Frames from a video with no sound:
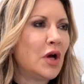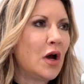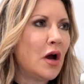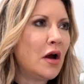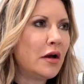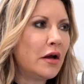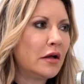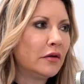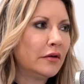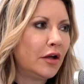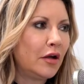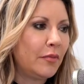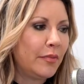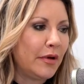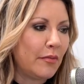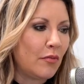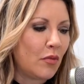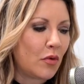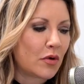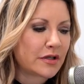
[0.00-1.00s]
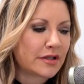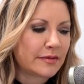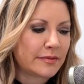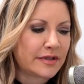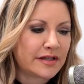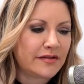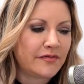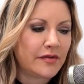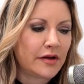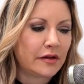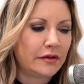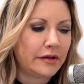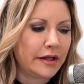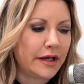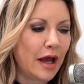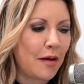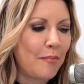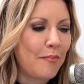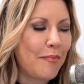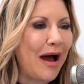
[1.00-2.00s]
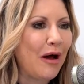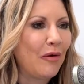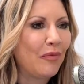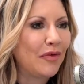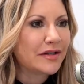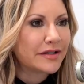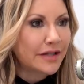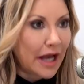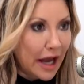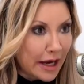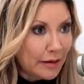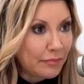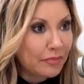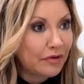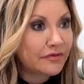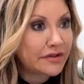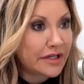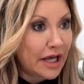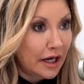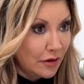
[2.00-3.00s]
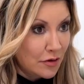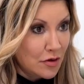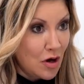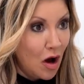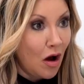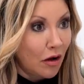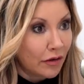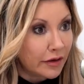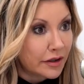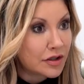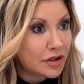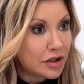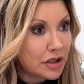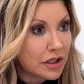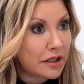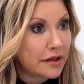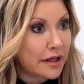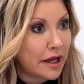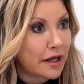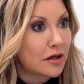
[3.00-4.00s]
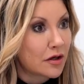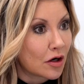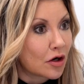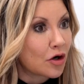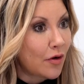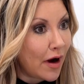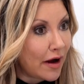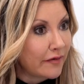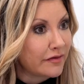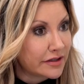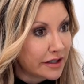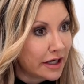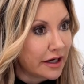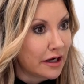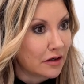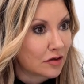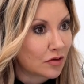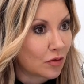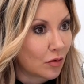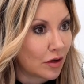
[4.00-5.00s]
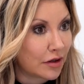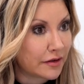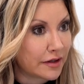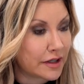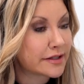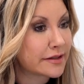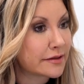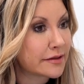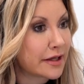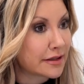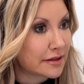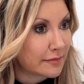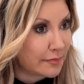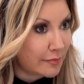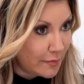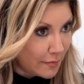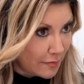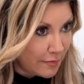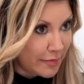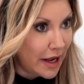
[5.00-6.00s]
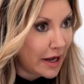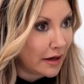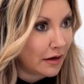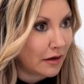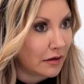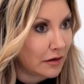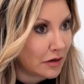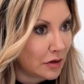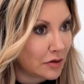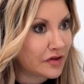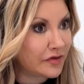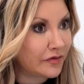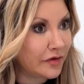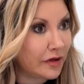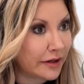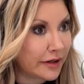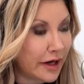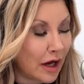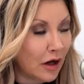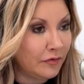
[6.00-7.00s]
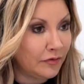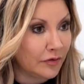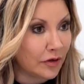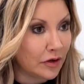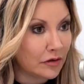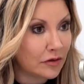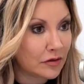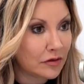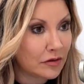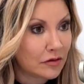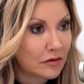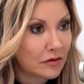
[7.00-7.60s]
talk a little bit more specifically about the type of technology that you're gravitating toward that's been useful and helpful.